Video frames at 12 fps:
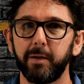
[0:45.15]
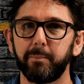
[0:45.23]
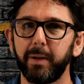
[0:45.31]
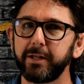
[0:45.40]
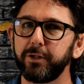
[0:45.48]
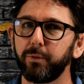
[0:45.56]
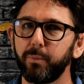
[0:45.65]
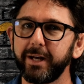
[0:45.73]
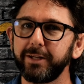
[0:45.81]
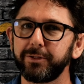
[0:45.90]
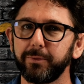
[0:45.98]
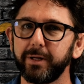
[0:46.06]
but you'll
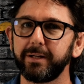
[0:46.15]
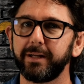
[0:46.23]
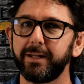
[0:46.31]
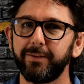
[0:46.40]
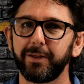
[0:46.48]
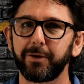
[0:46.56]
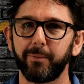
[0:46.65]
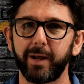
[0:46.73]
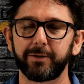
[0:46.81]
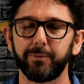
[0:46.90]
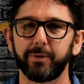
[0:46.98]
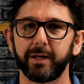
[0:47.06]
wanna do it in the
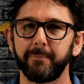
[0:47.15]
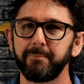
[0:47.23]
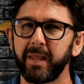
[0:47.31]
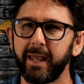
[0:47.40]
correct order.